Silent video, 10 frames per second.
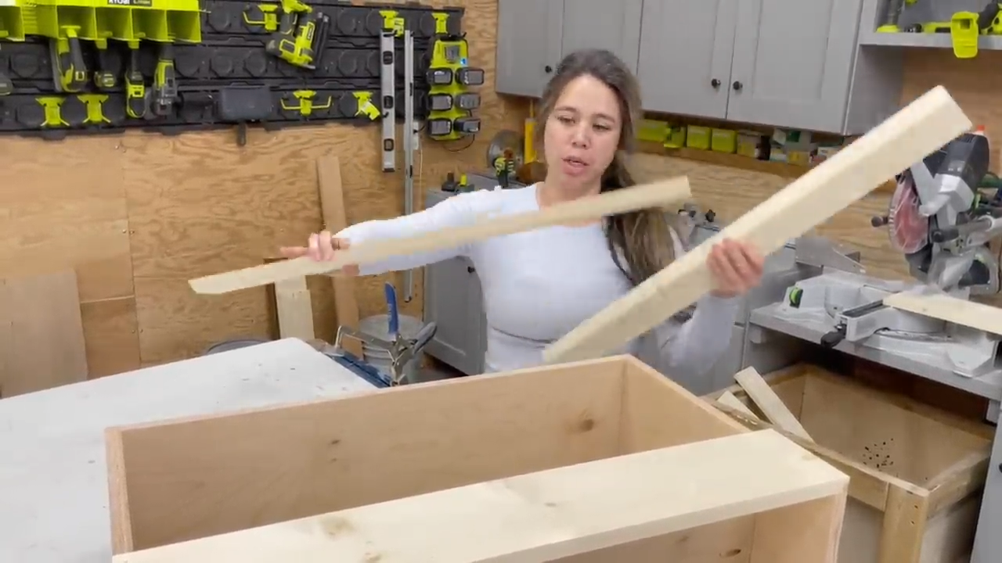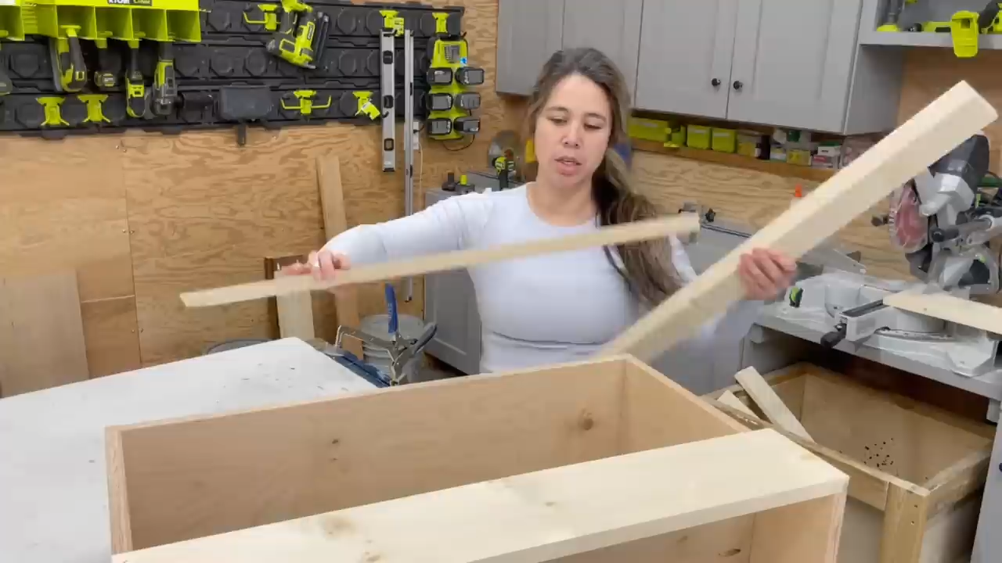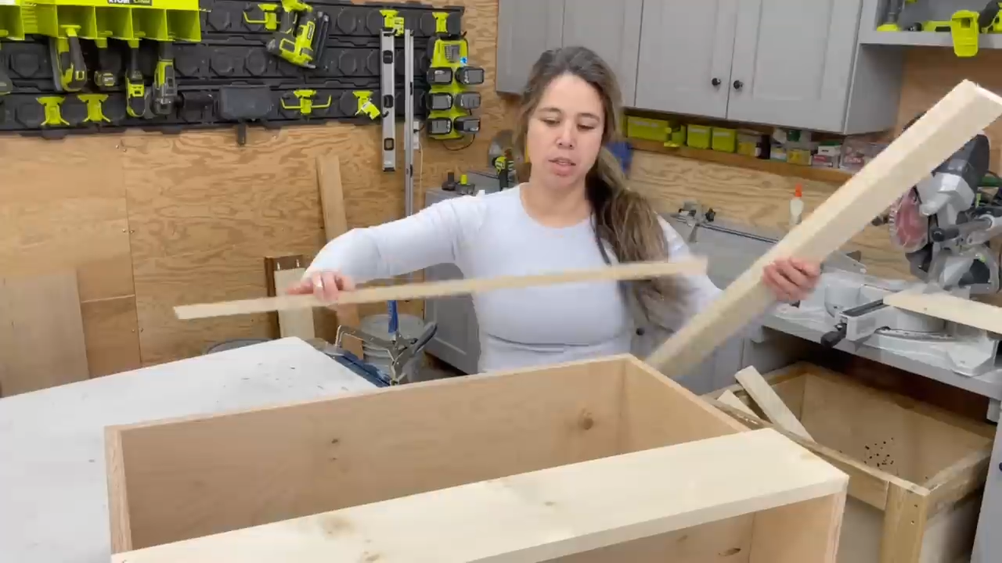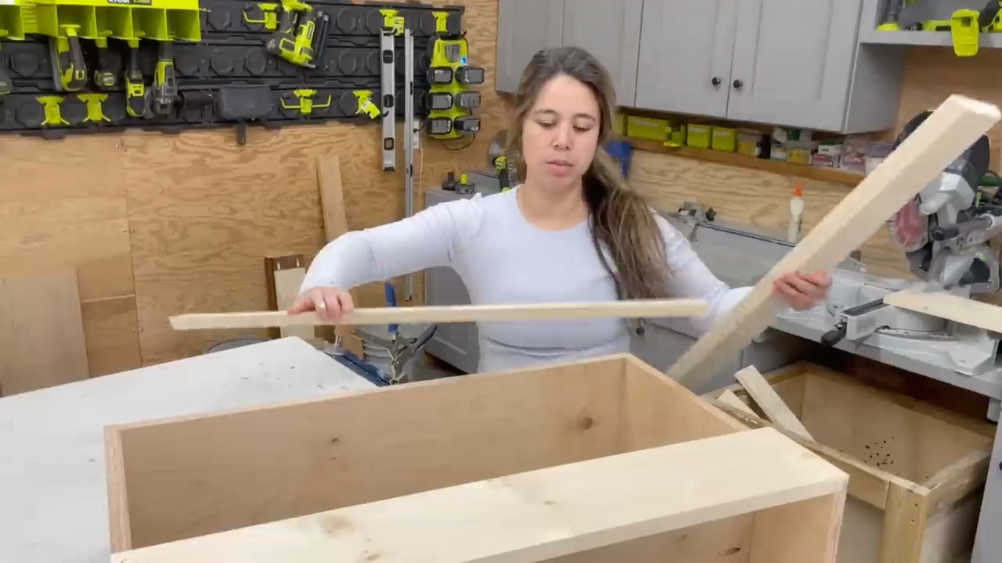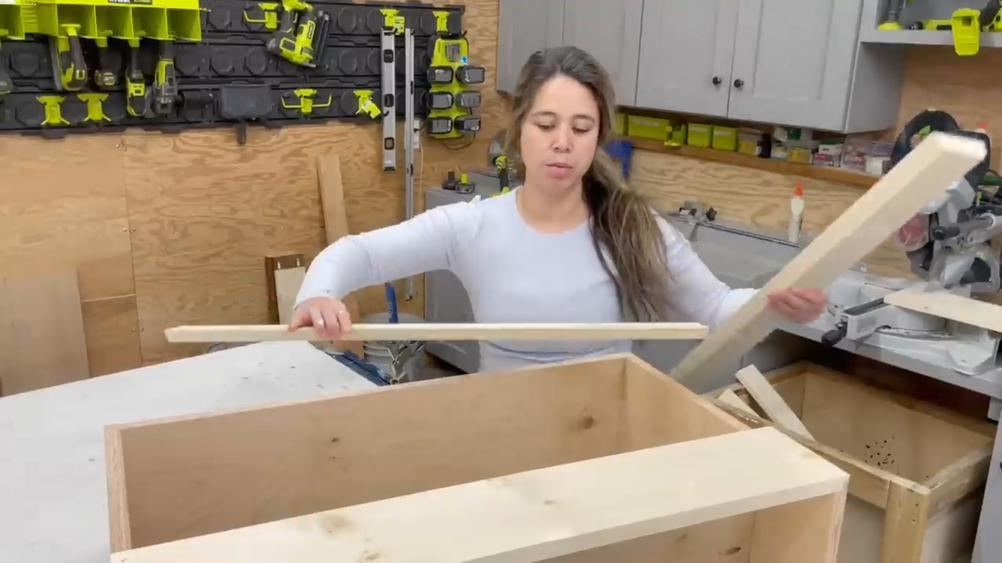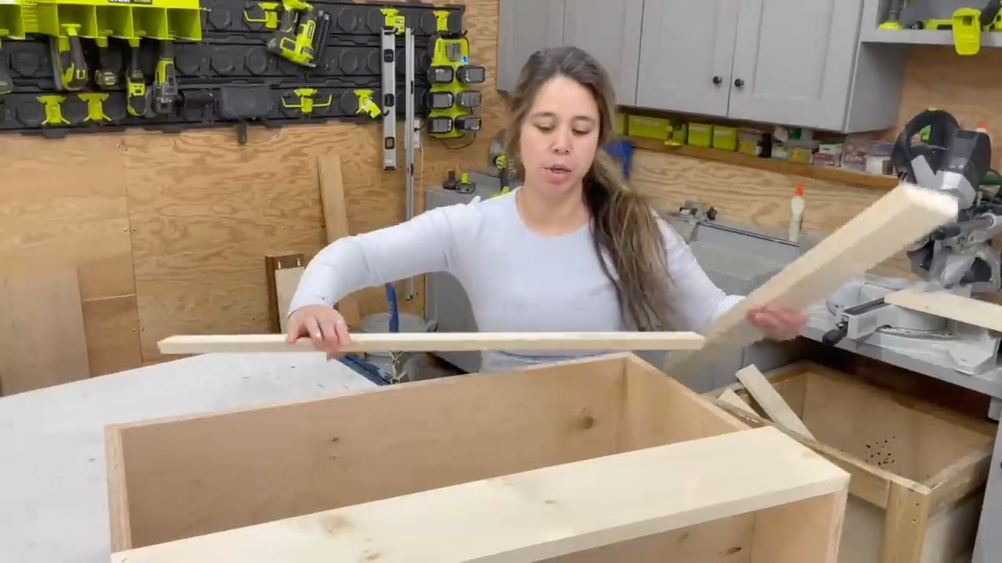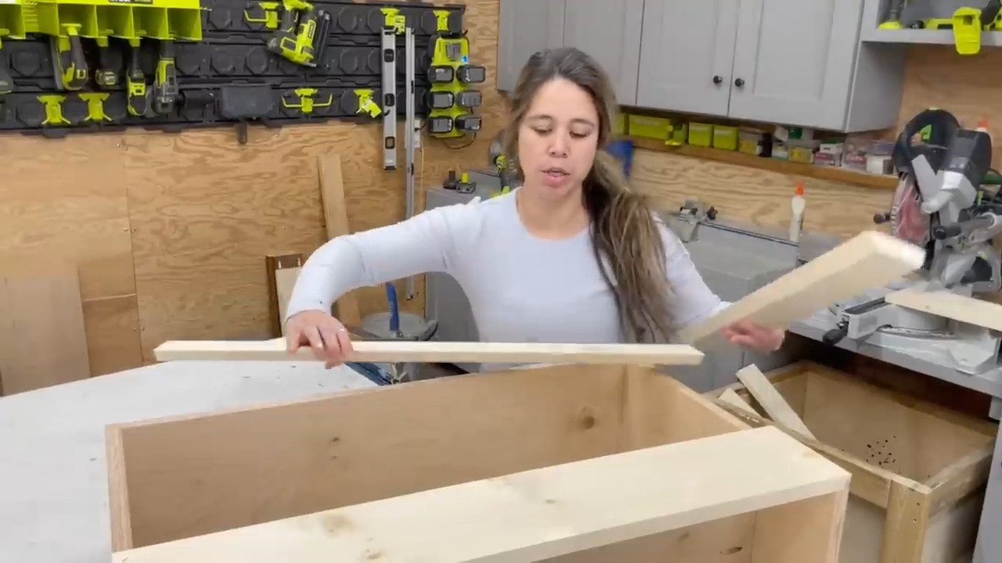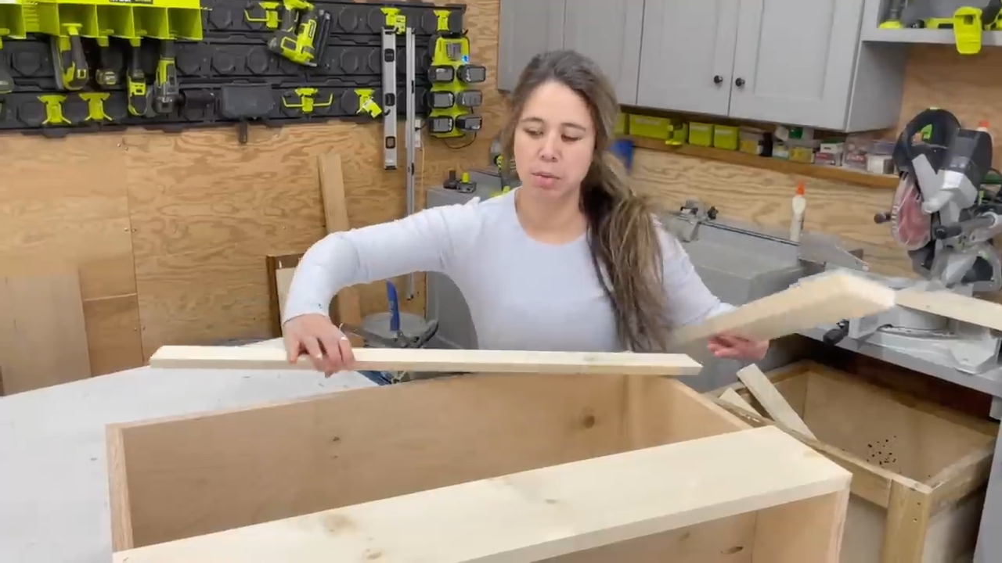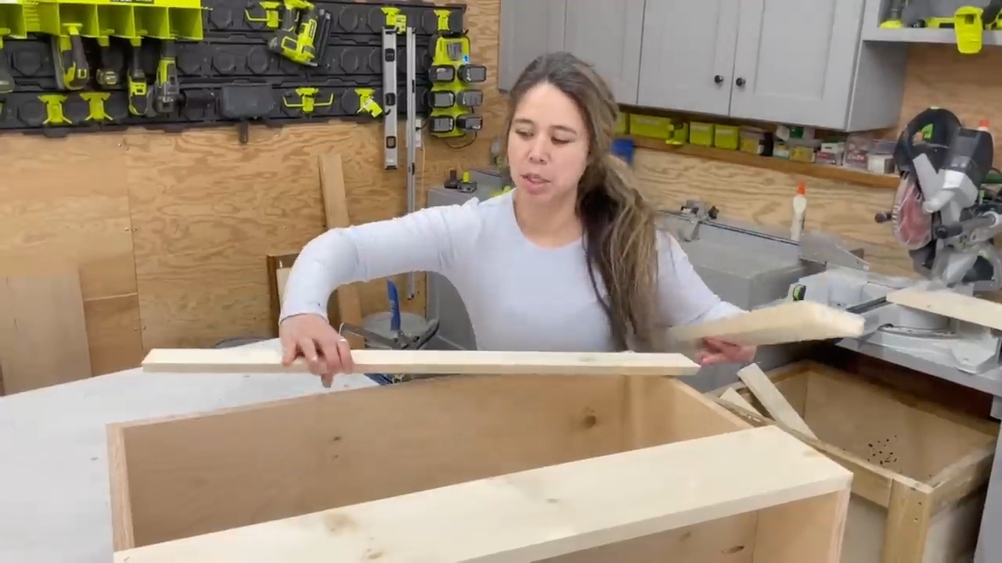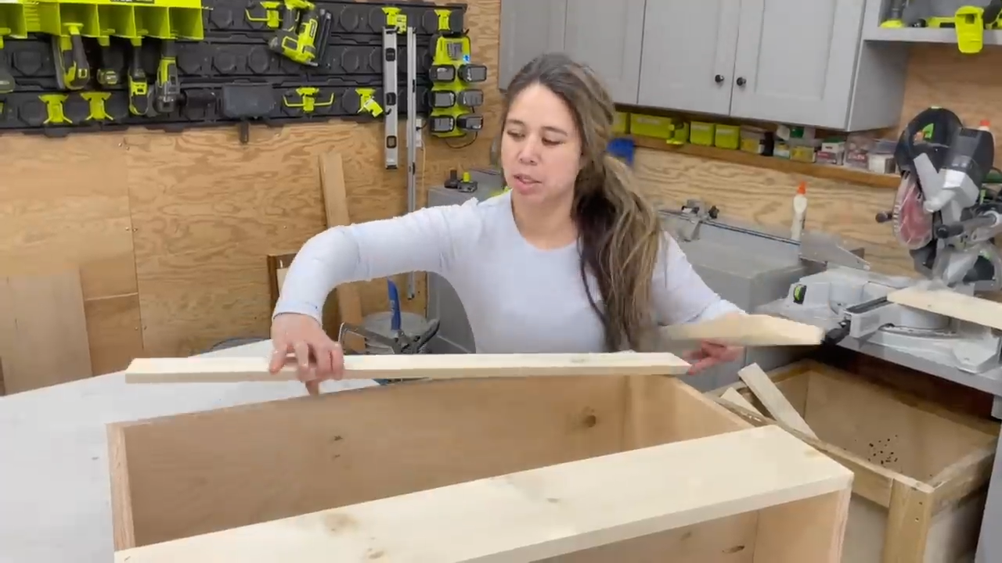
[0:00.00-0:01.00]
is one
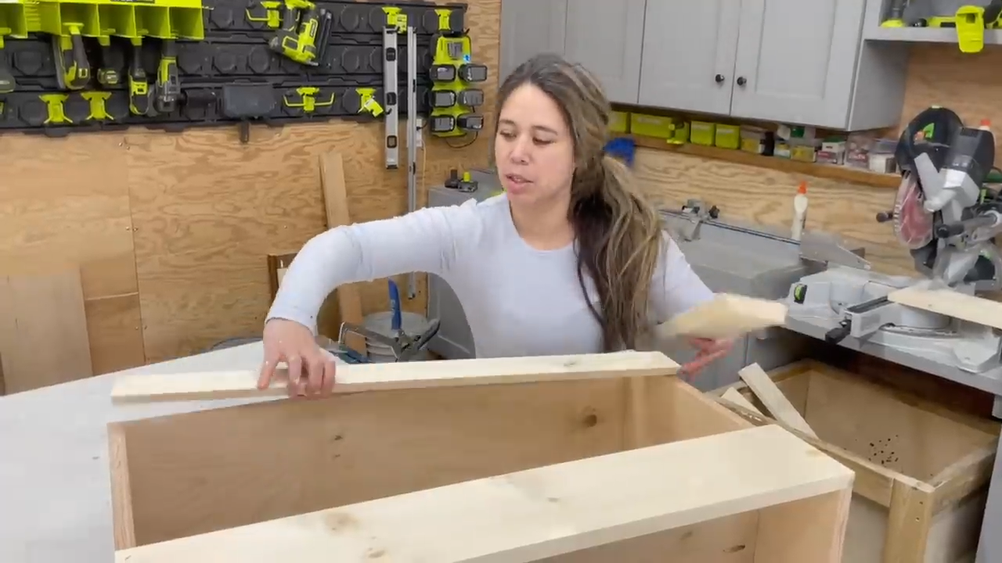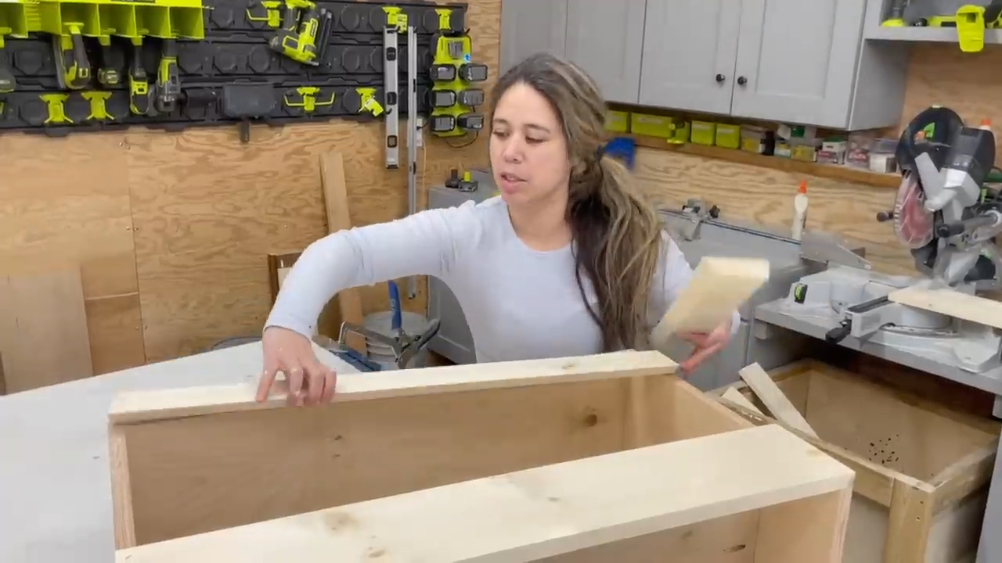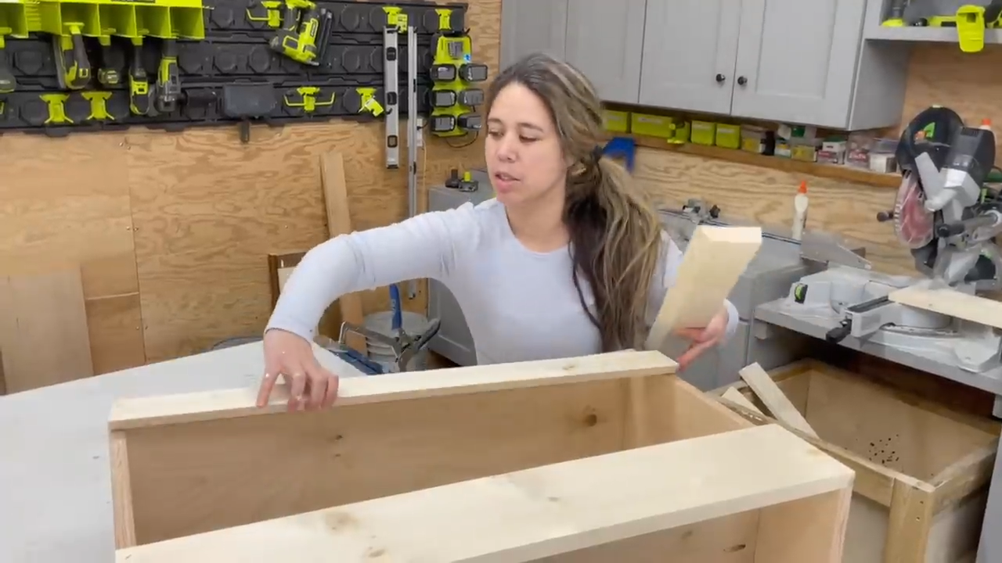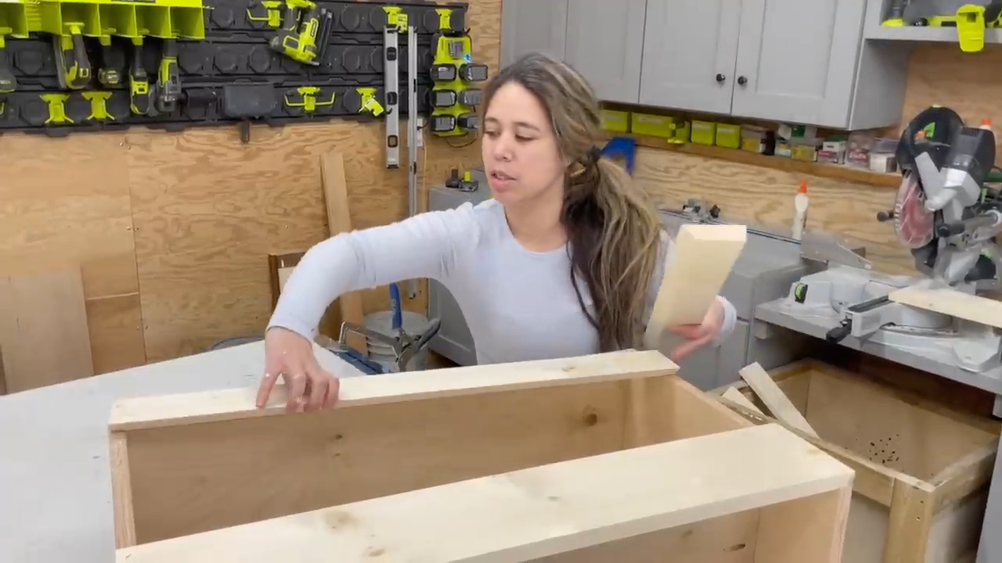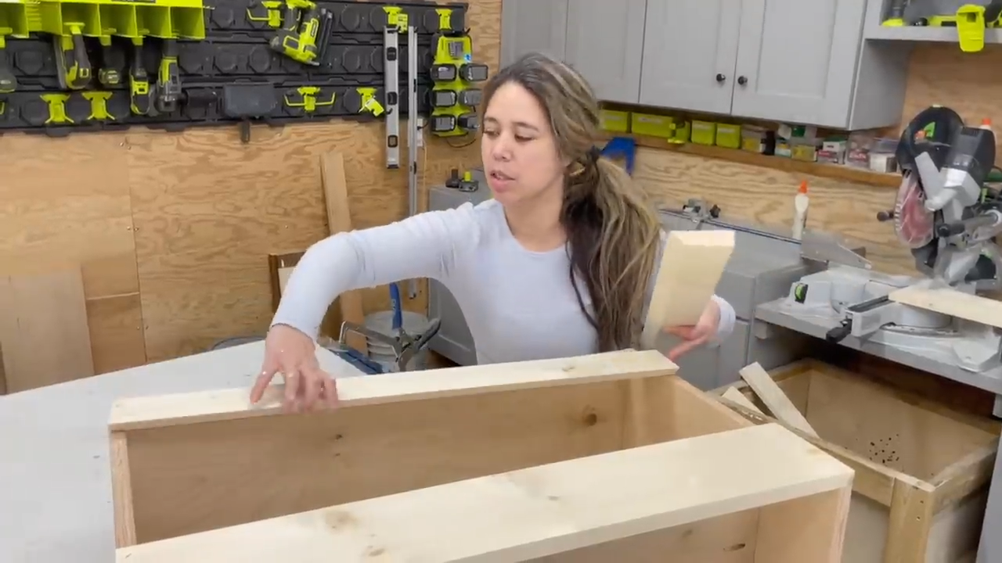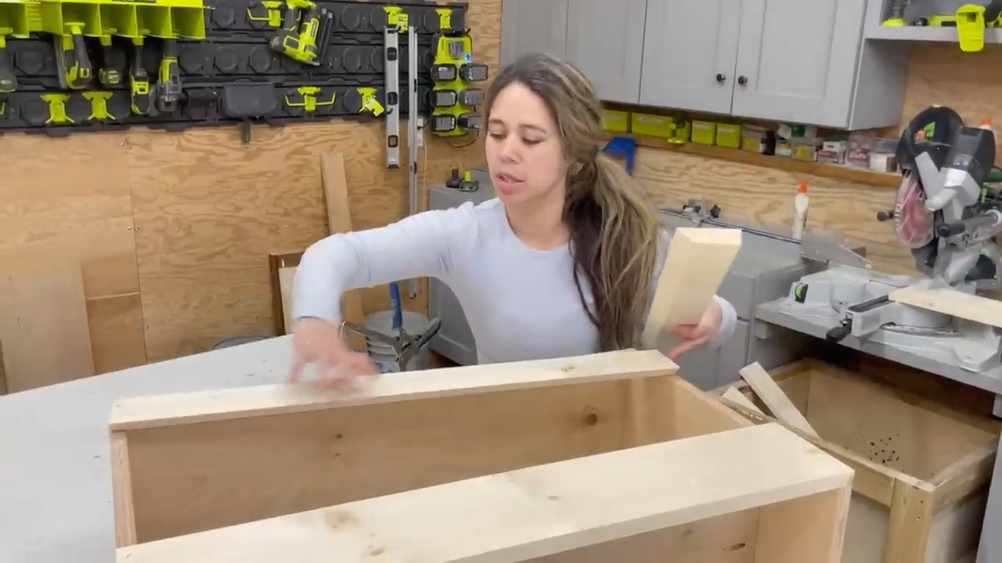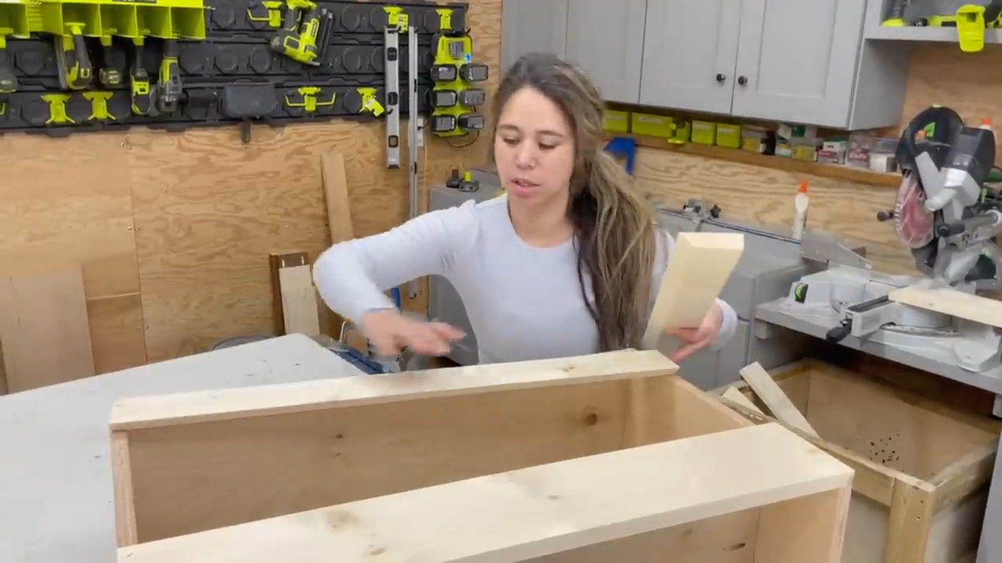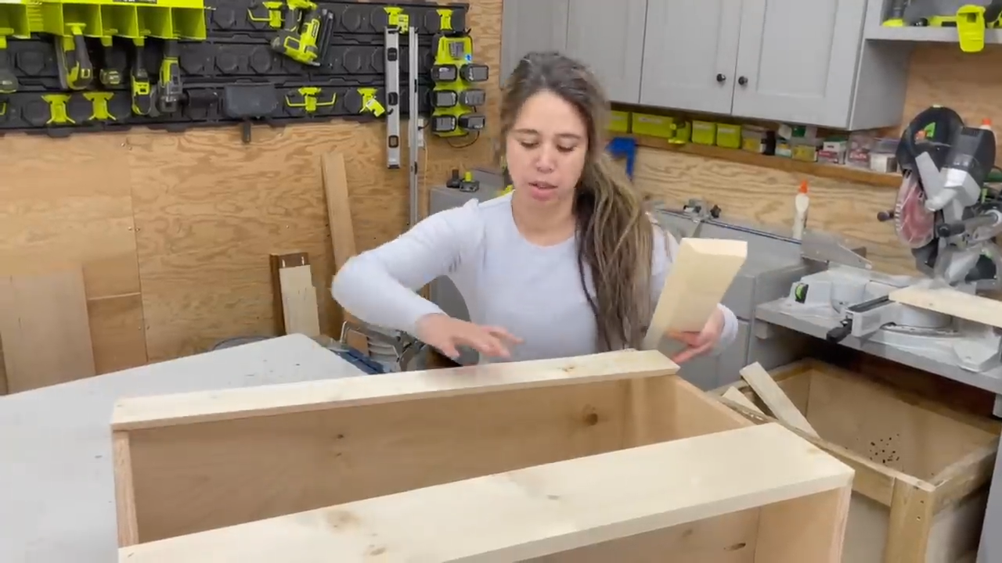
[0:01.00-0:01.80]
of the pieces,